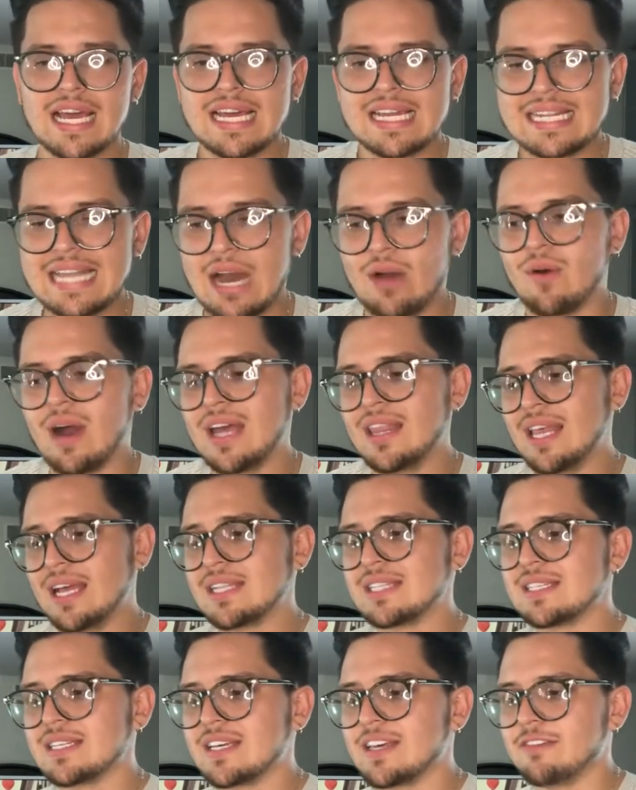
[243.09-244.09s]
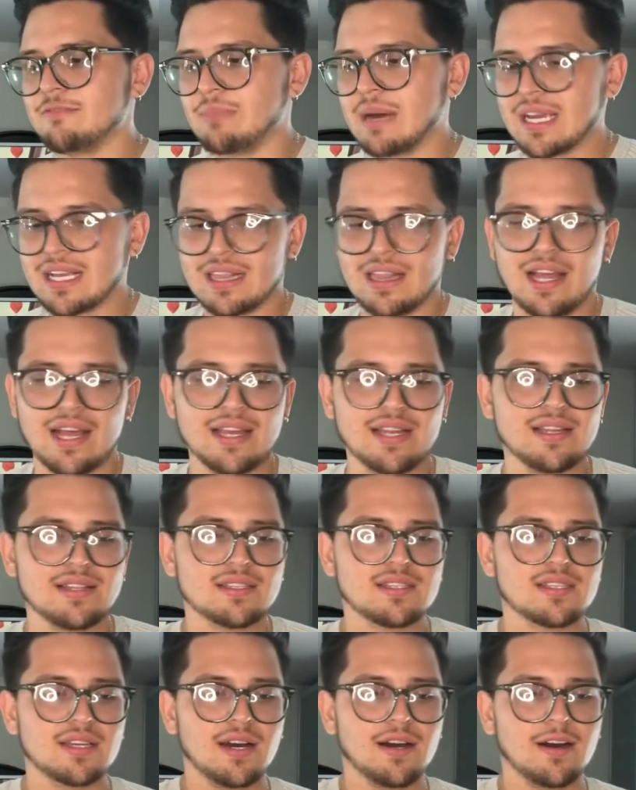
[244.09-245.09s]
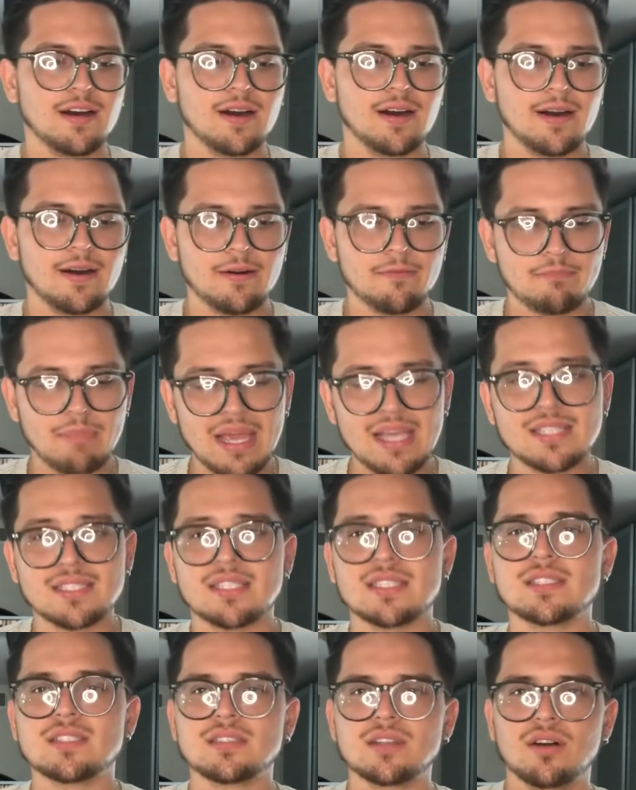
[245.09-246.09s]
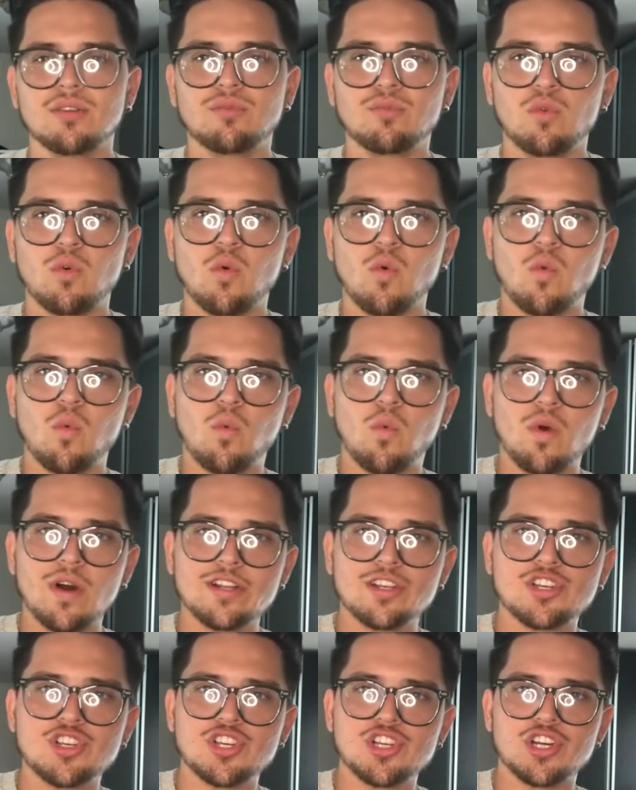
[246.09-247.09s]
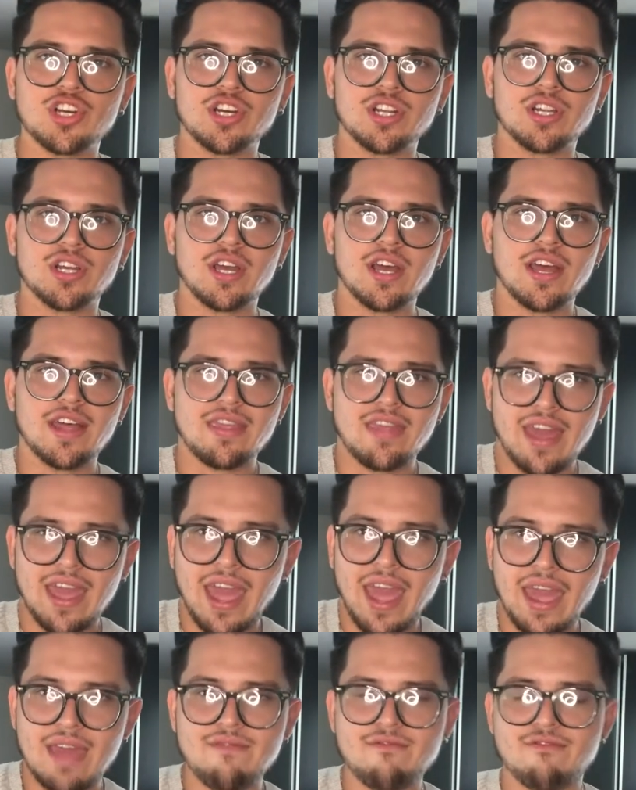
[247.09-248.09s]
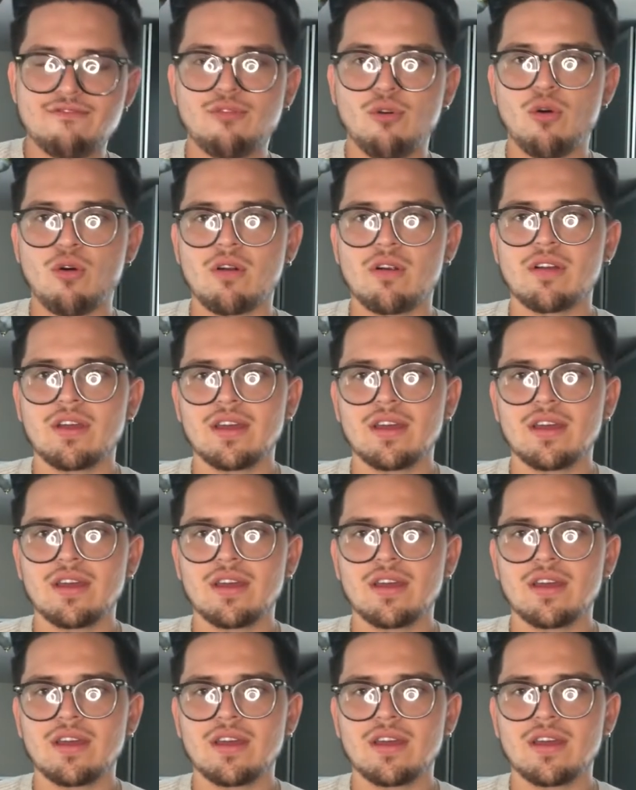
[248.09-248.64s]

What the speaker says: Now, I like to give my clients a basis of what should they aim for.